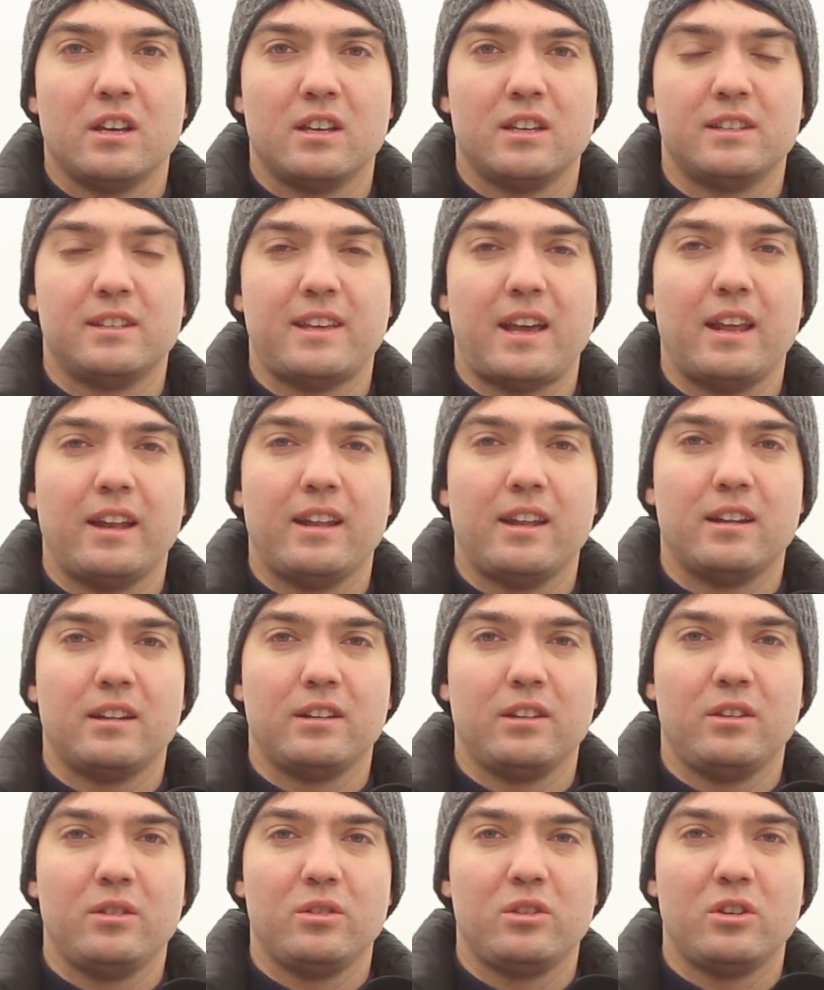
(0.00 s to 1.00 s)
is that
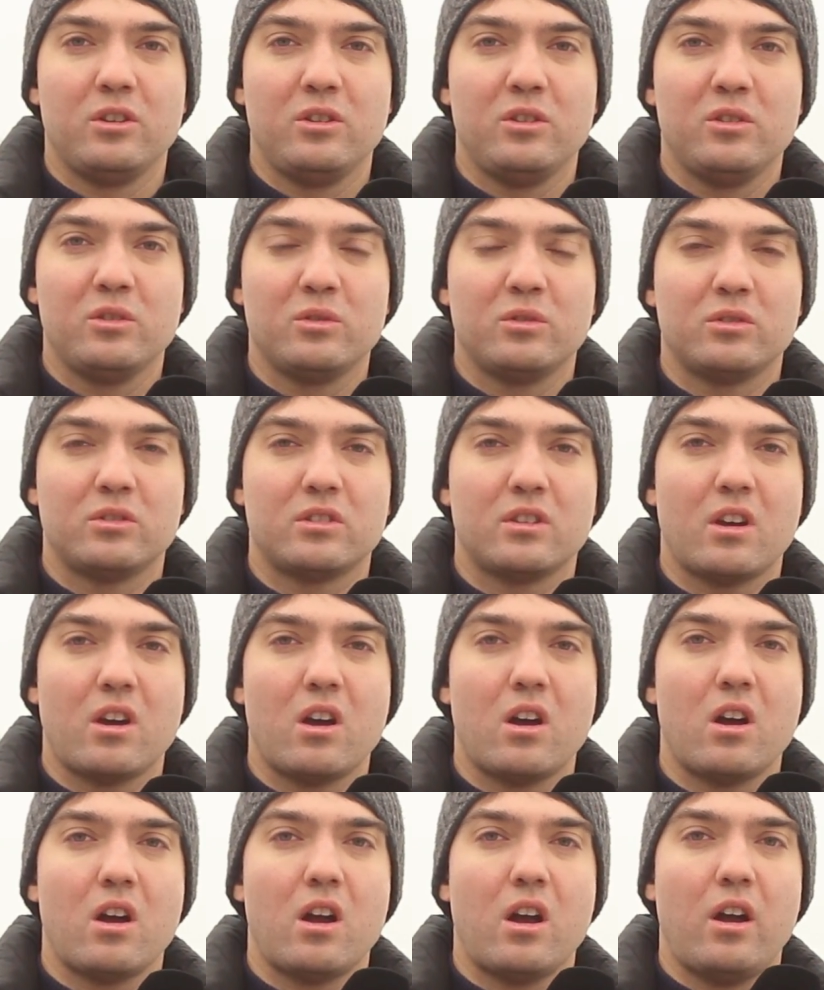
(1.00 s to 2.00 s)
you can use
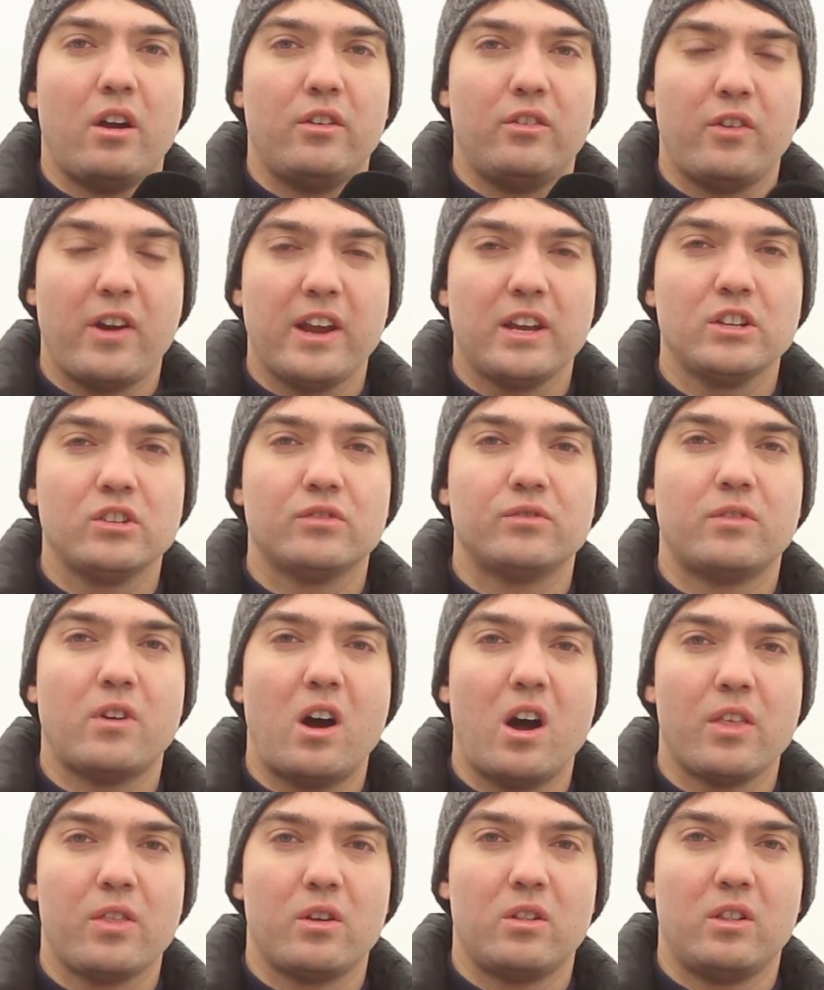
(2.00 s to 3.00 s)
a range of
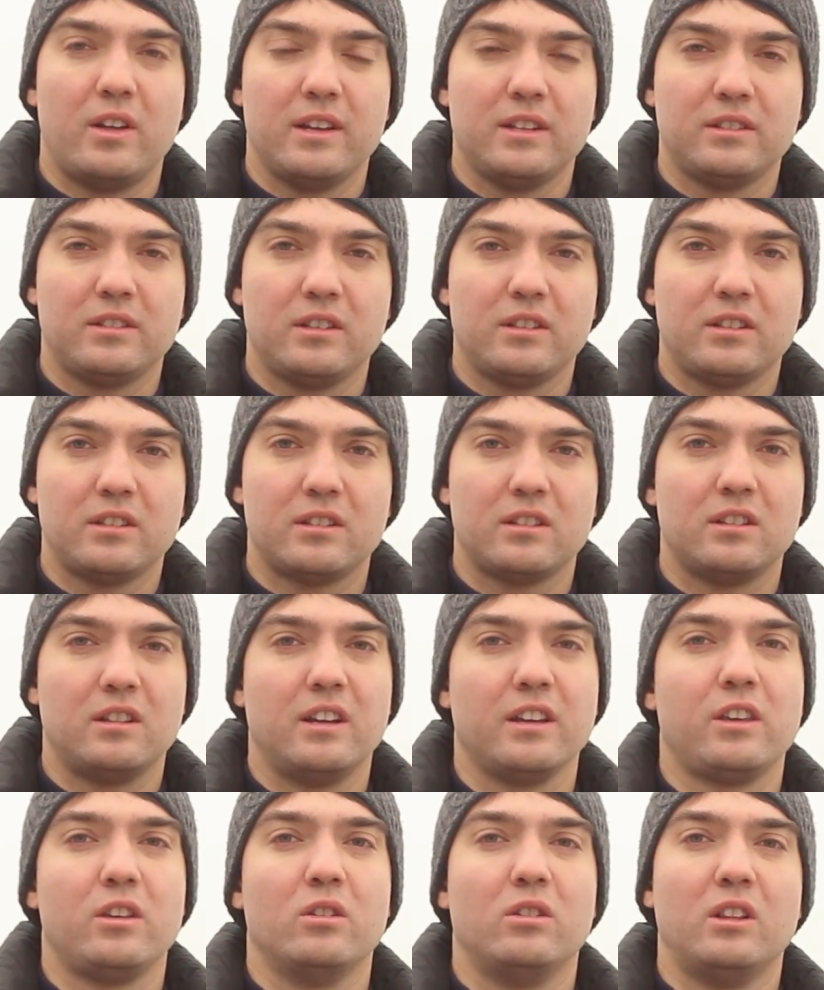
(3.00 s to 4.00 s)
other lenses
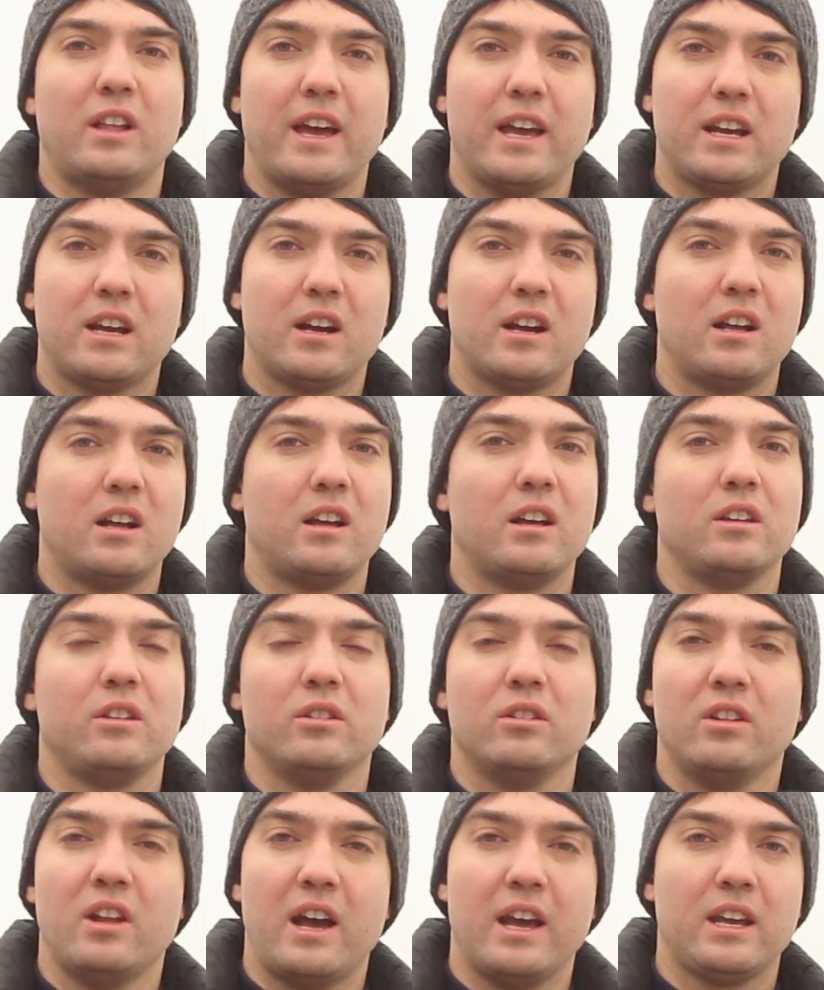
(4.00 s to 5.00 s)
like your Leica,
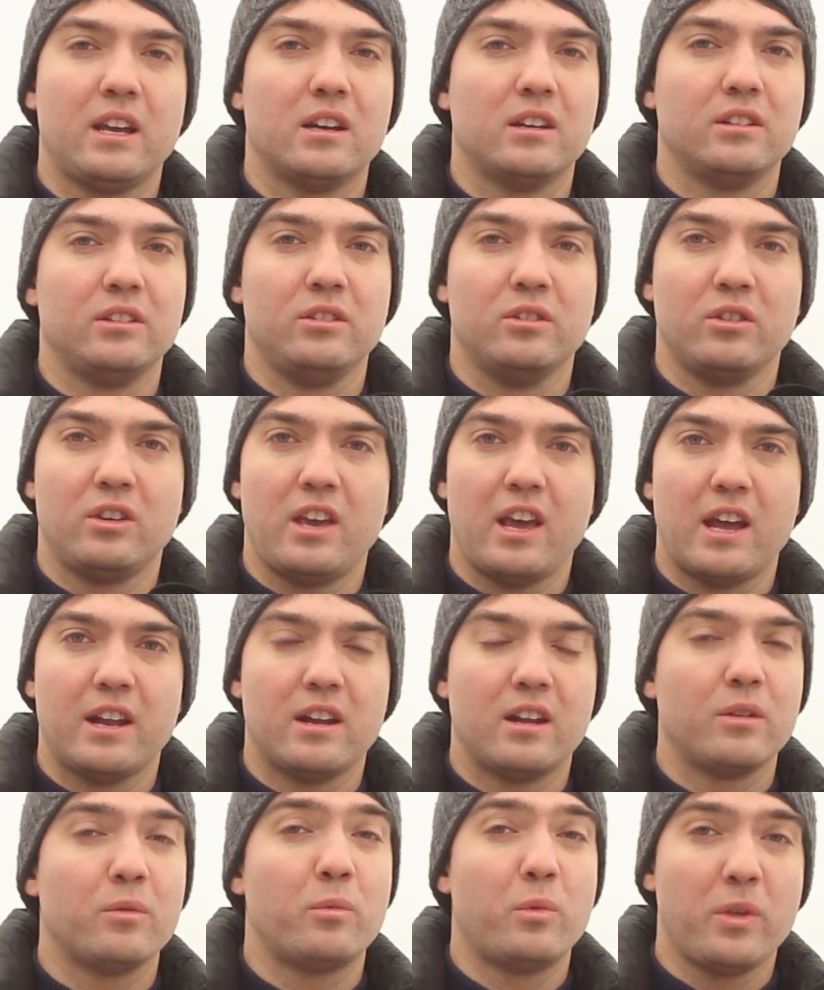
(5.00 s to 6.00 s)
your Nikon, your
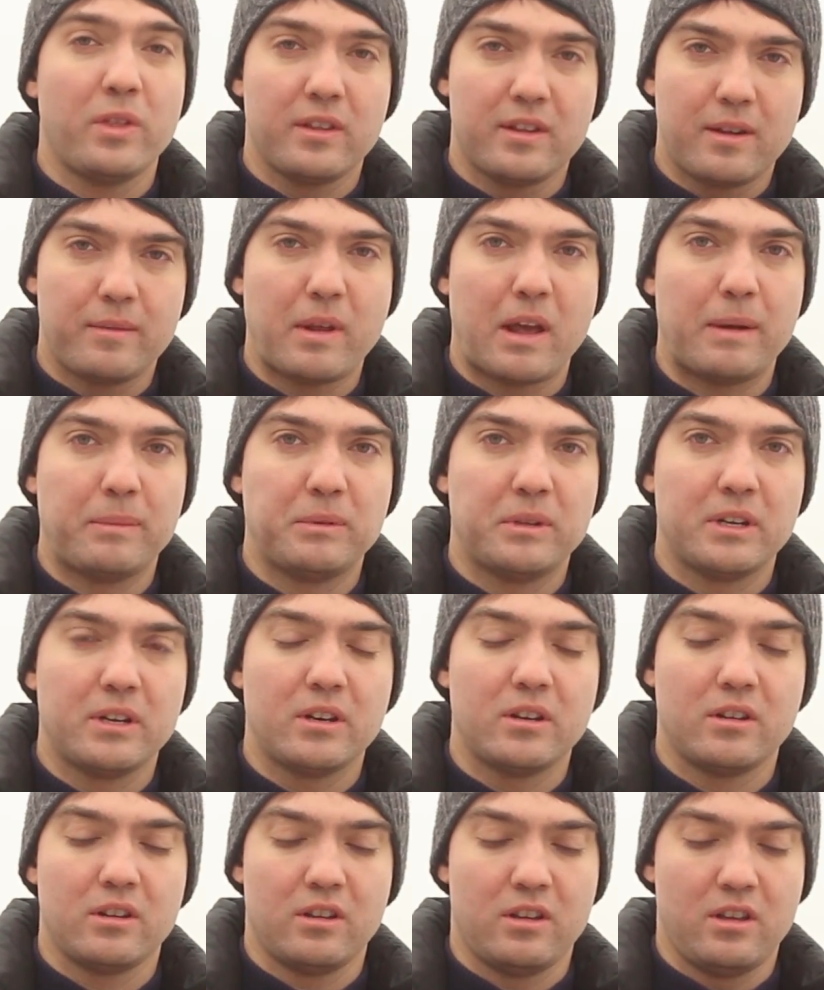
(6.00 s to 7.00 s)
Canon with an adapter